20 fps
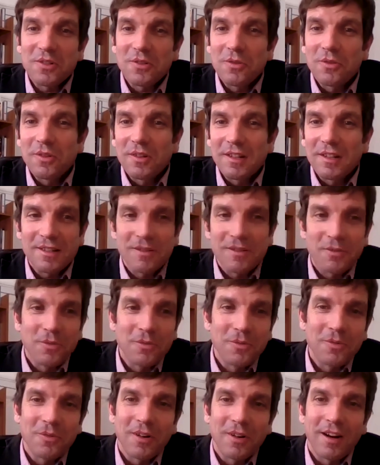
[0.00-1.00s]
students
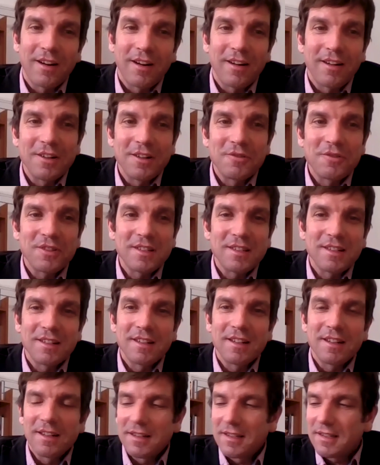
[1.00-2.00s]
who are
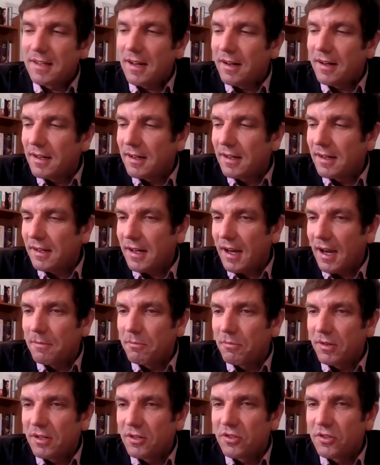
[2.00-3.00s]
interested in studying at
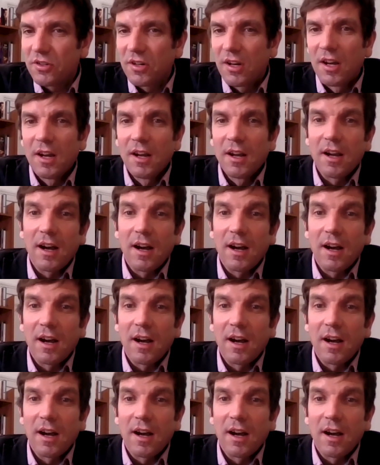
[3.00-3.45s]
Cambridge,